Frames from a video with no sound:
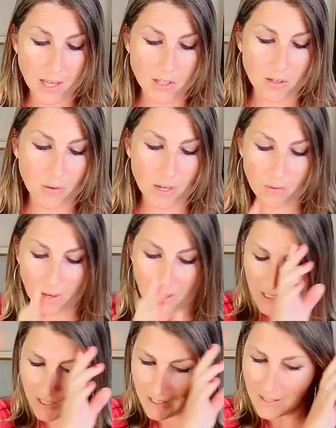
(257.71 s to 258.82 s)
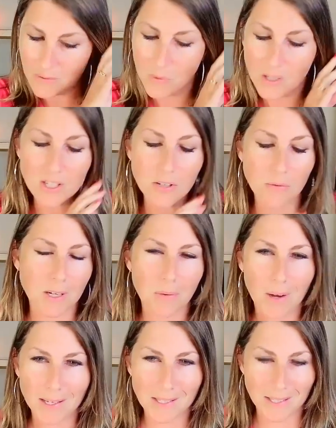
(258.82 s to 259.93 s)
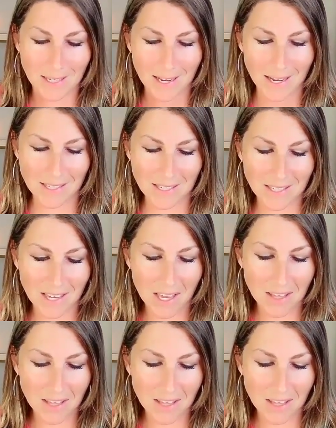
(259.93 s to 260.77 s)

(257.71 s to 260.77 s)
So anyways, he says, what's your request? He asks.